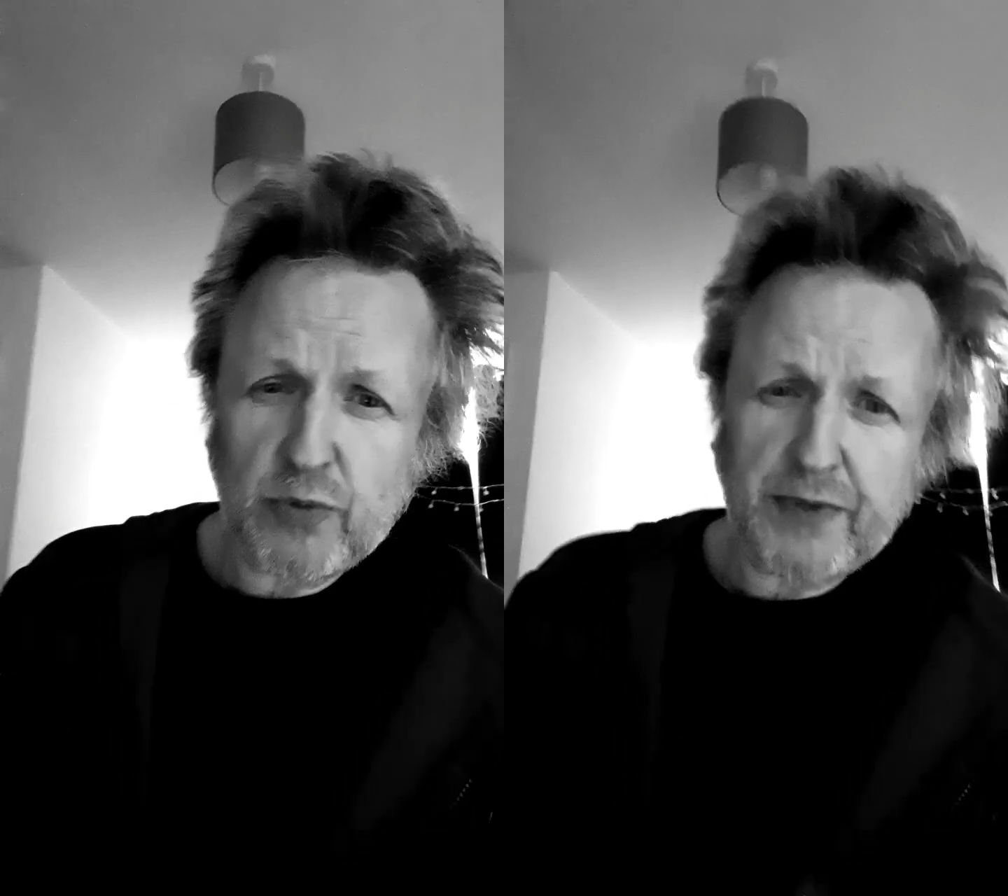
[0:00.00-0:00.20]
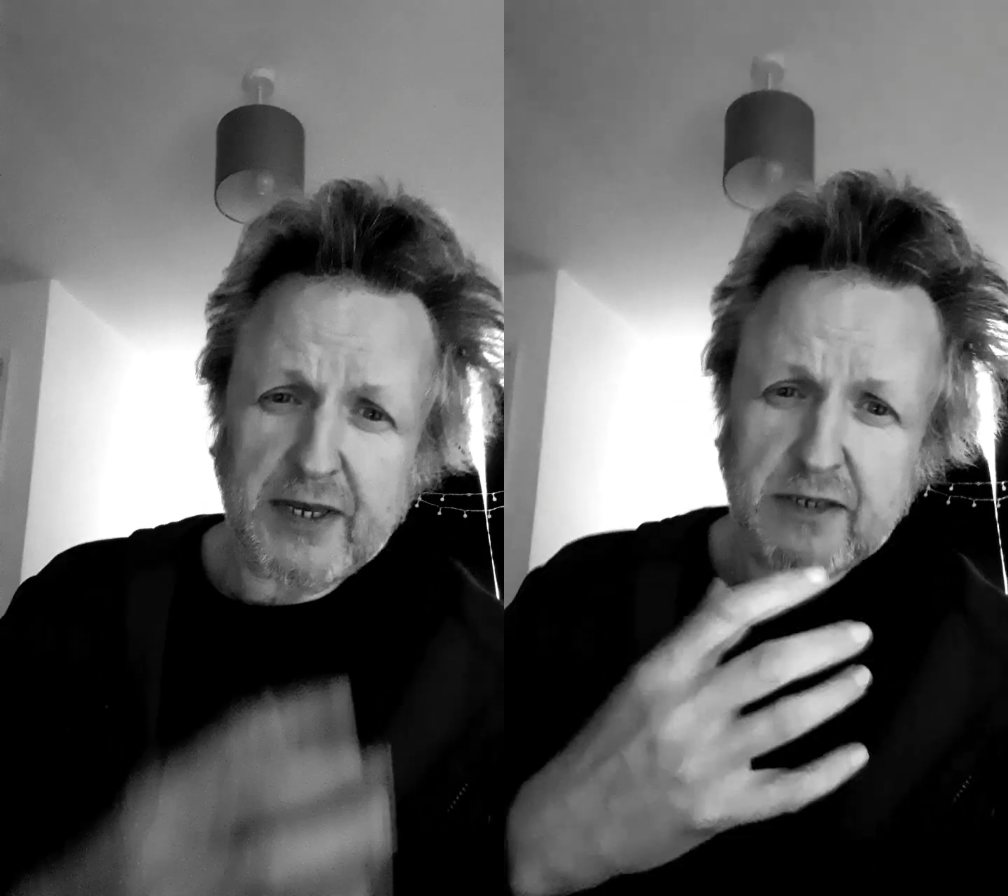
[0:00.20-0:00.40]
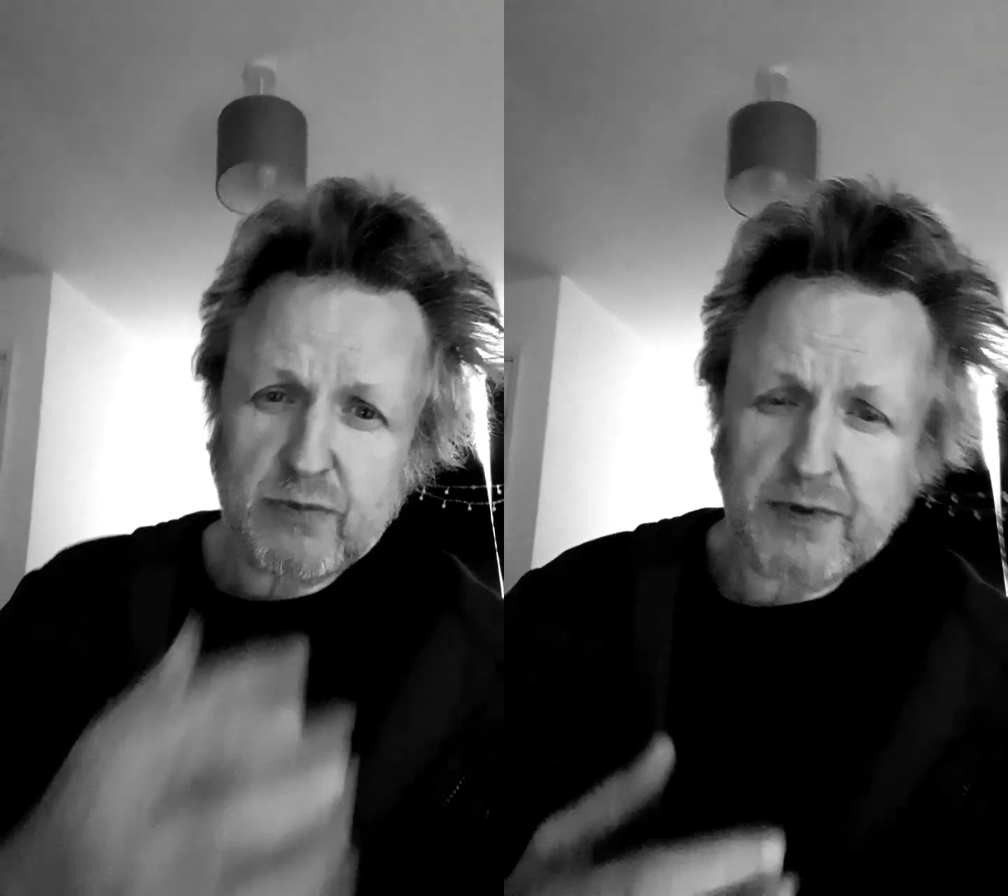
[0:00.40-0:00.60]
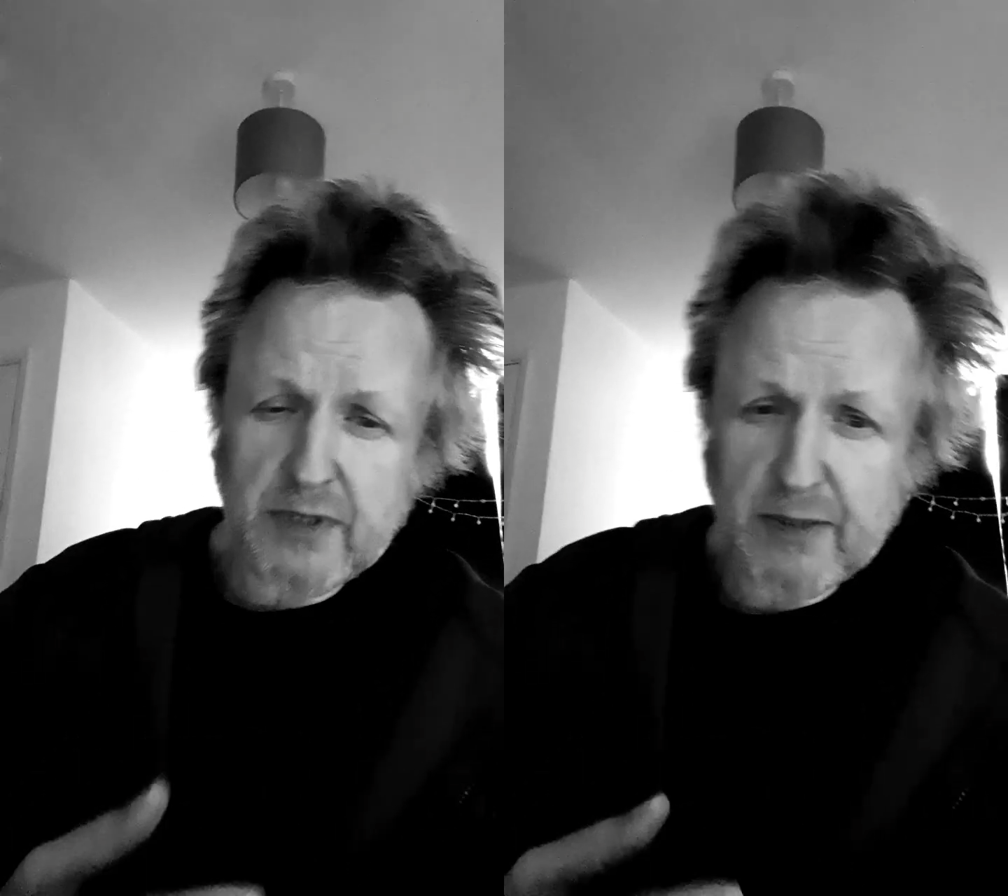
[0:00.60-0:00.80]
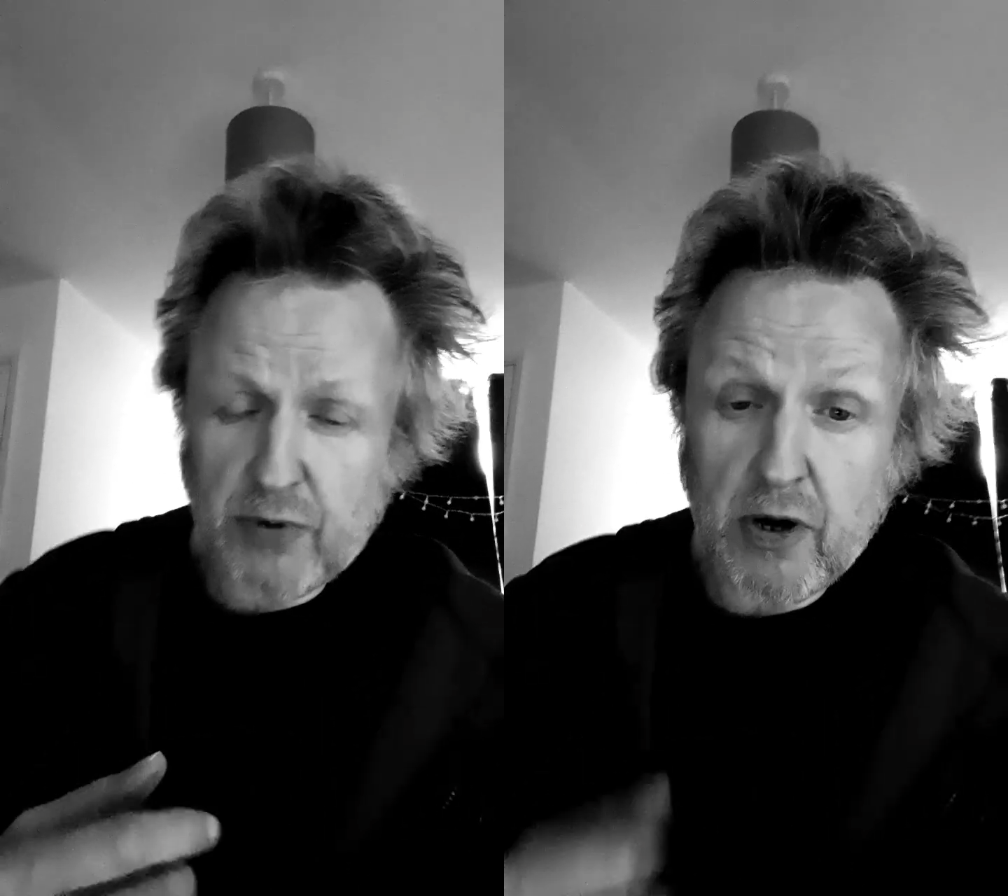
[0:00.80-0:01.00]
That's what
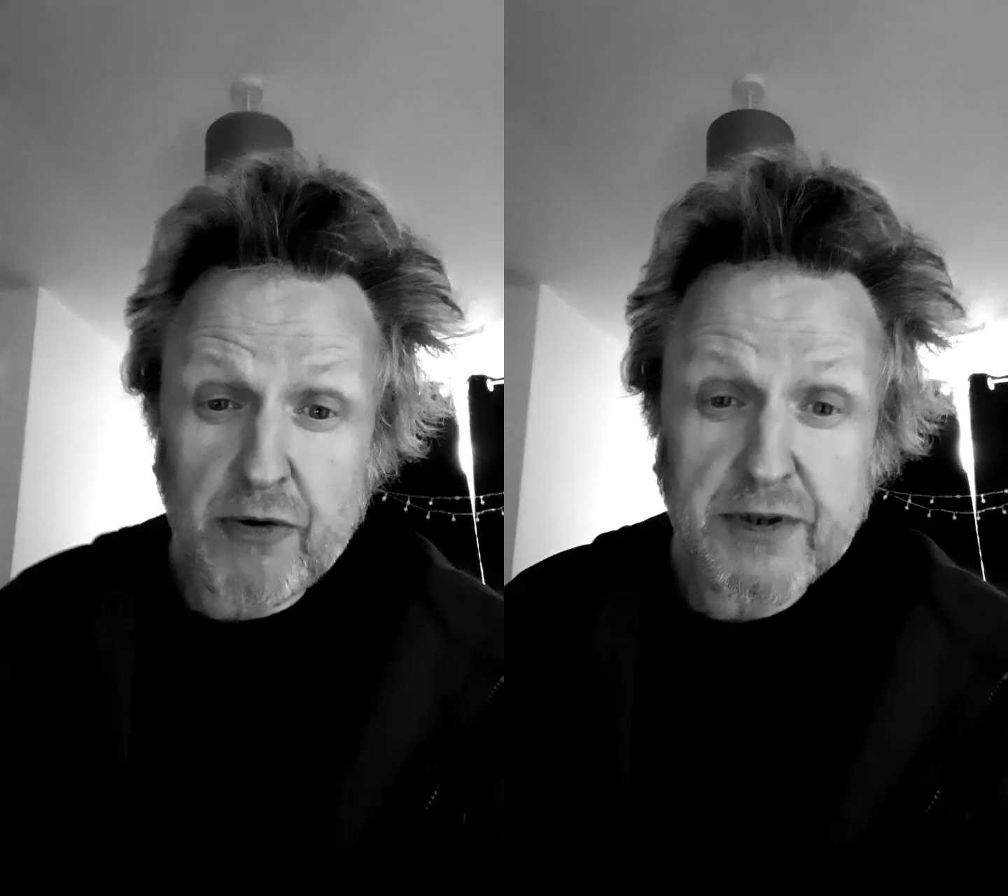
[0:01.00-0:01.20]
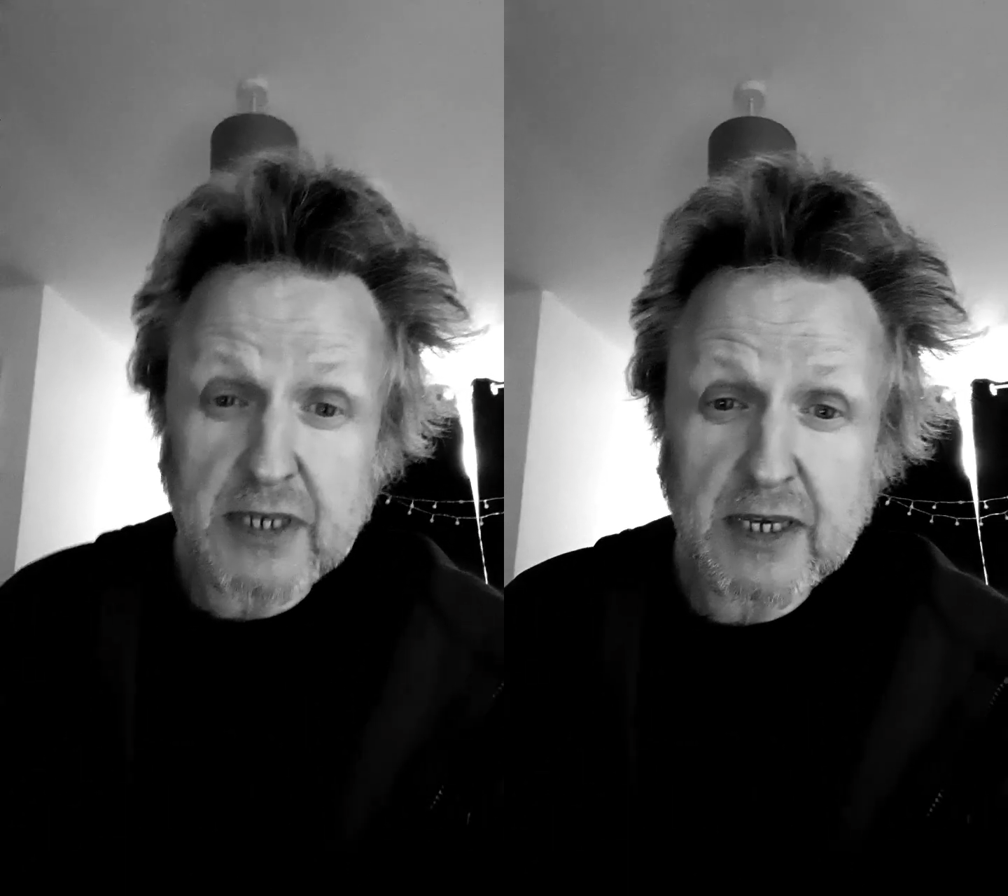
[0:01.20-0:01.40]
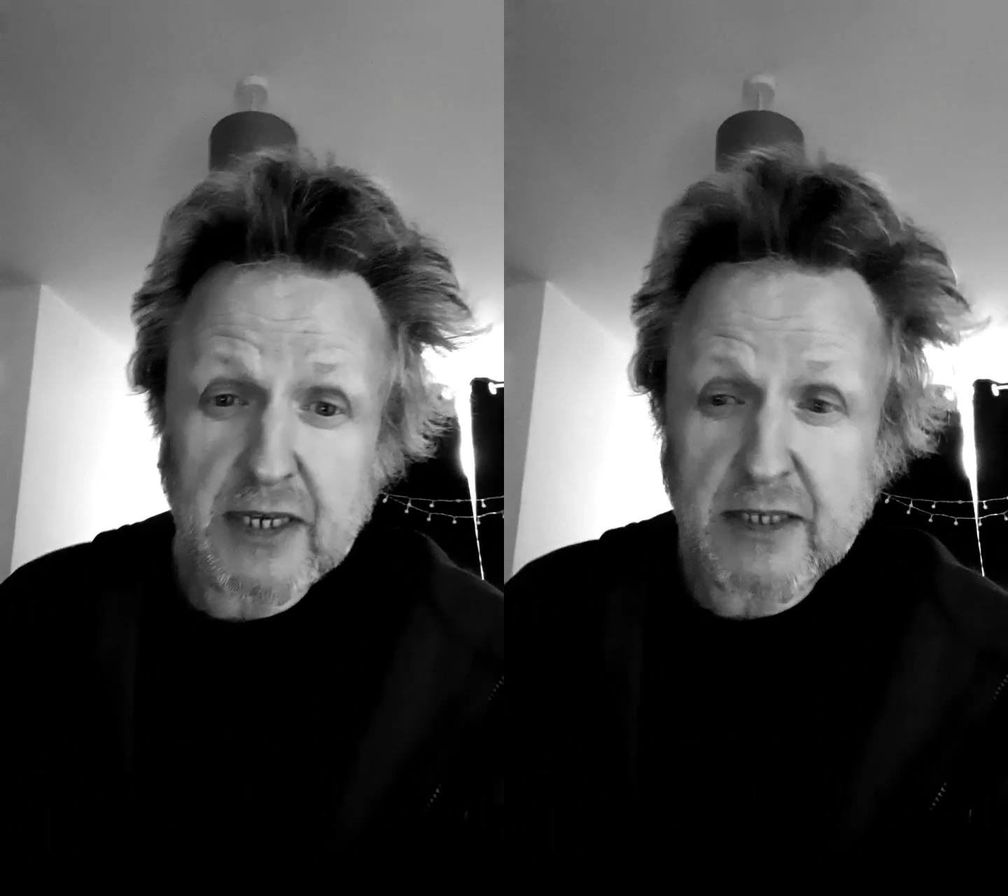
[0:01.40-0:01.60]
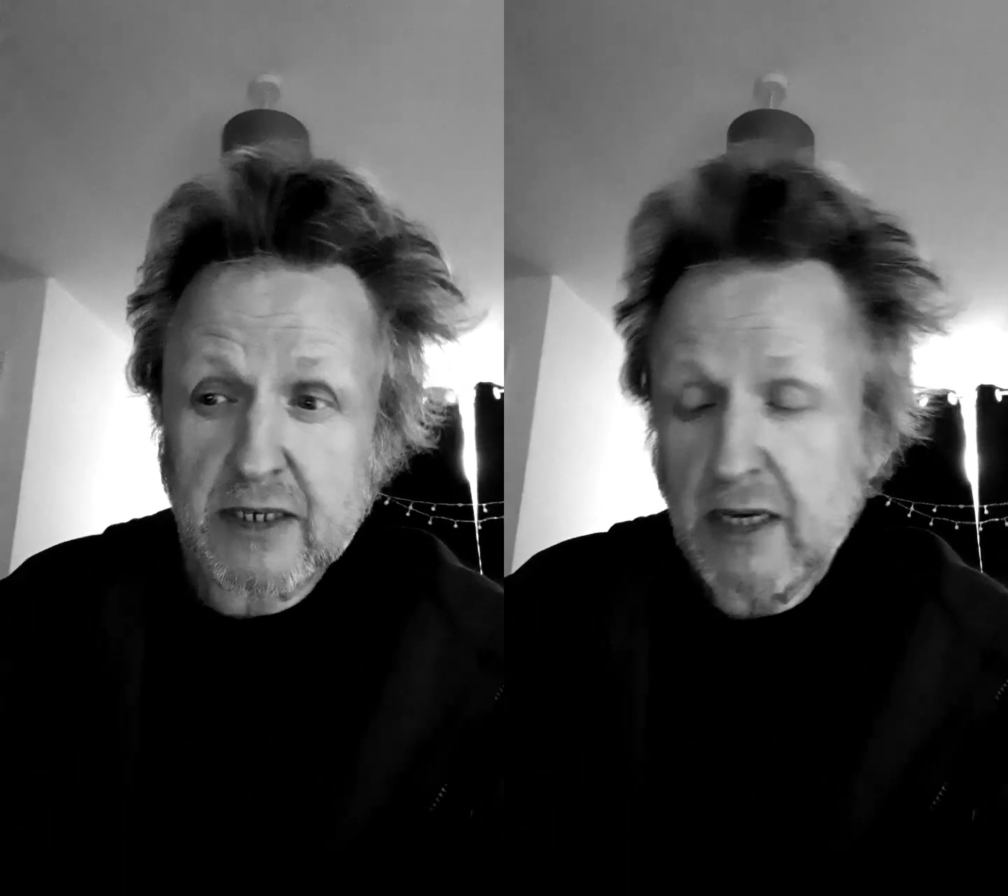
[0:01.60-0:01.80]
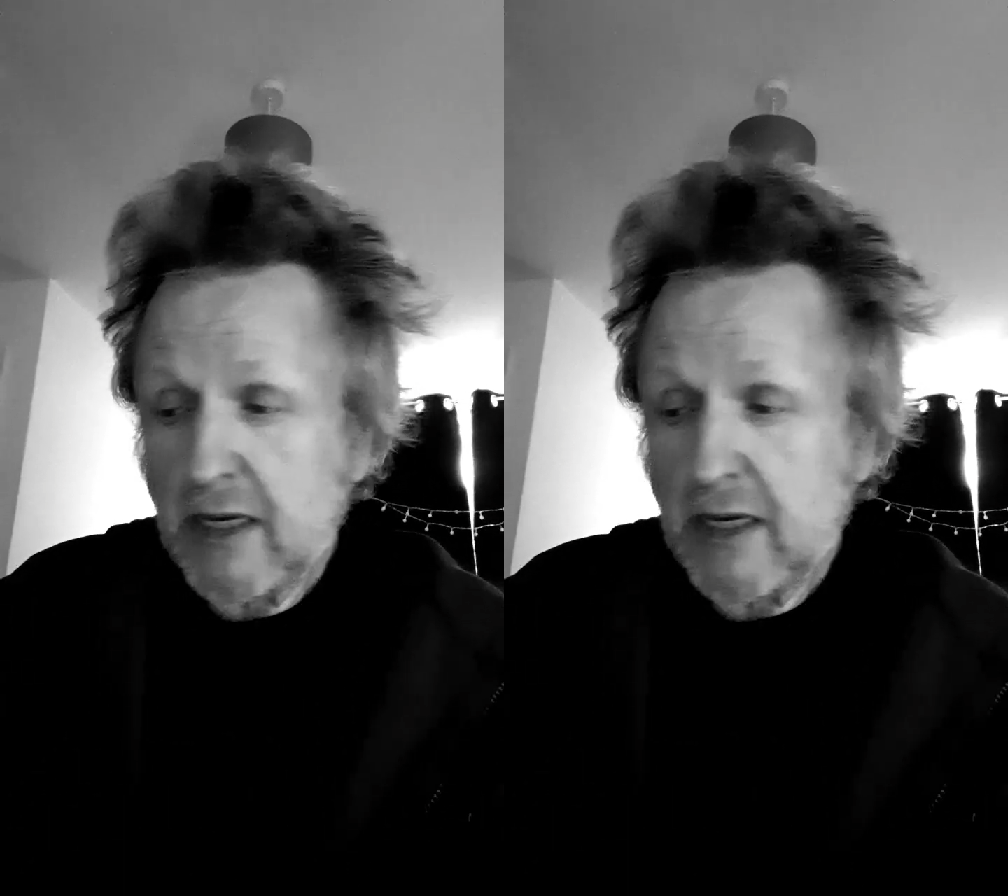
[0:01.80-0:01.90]
the priority is.